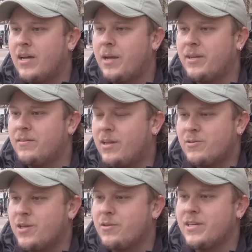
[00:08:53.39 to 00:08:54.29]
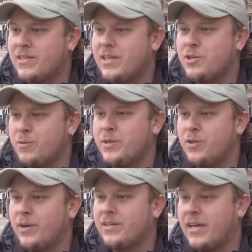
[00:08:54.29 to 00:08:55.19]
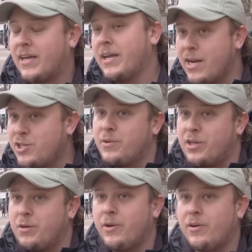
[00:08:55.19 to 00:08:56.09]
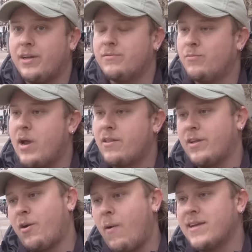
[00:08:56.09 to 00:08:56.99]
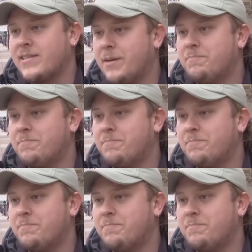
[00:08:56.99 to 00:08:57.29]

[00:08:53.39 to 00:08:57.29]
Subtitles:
I mean, there's other things that they should be doing, like engaging with the community rather than harassing